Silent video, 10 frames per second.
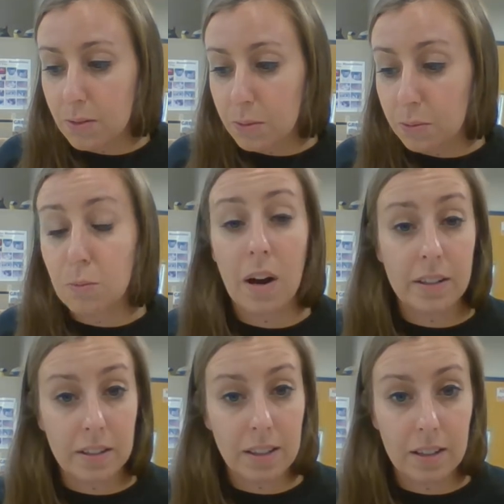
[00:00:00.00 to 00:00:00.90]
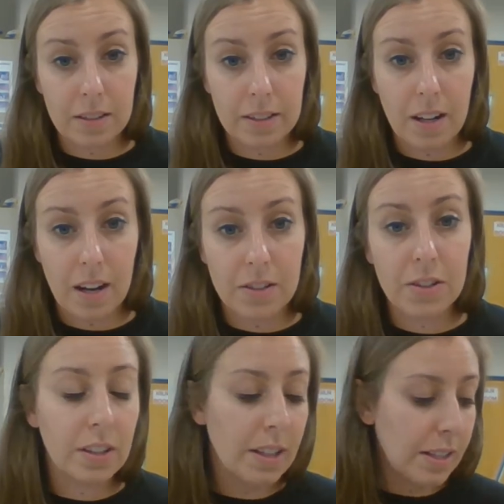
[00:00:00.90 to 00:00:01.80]
watercolor
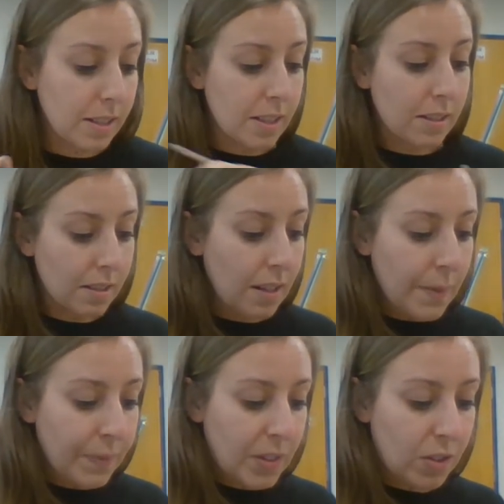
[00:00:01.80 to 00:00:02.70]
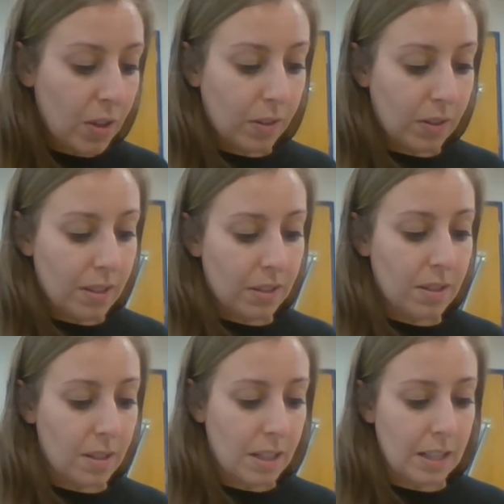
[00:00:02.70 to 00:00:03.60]
underglazes, so this
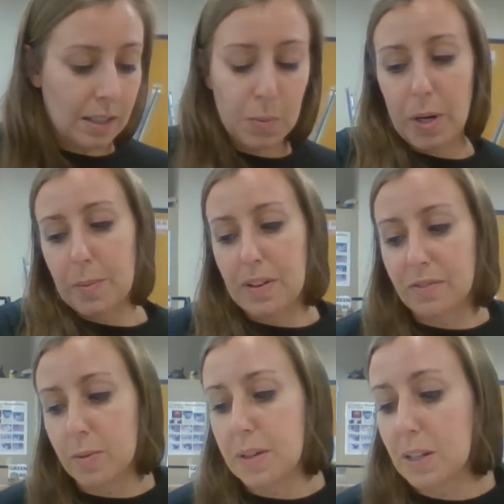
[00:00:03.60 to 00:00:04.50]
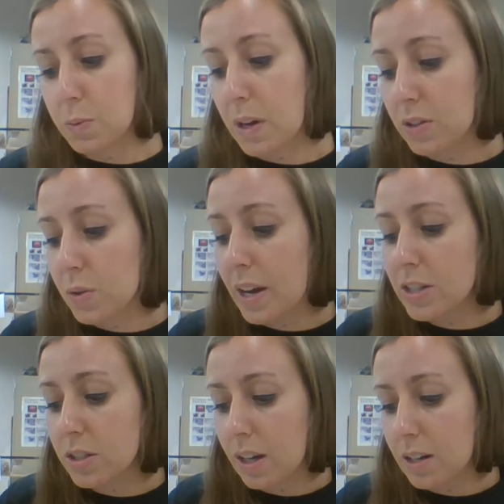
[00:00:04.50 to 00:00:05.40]
is a neat experiment for me as well. So I
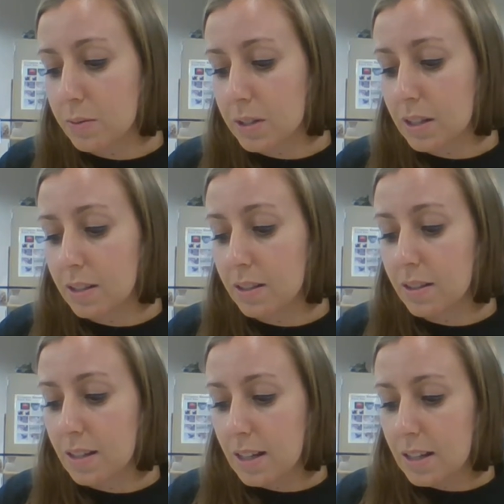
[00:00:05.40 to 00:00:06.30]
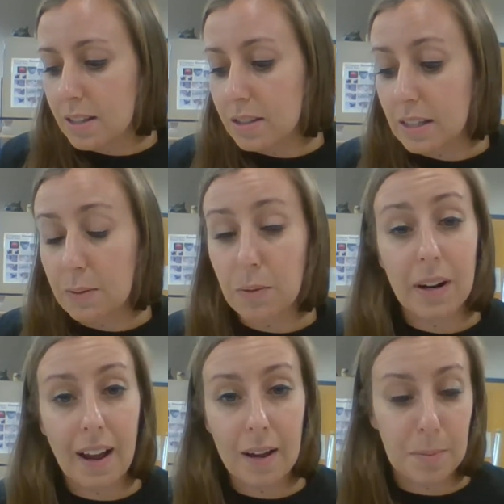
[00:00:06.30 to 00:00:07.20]
just kind of want to see what
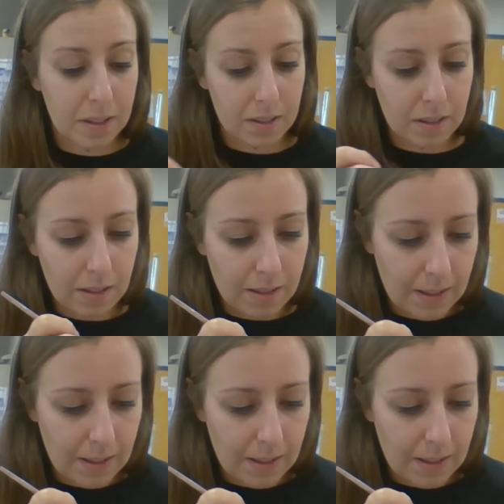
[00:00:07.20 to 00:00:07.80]
happens.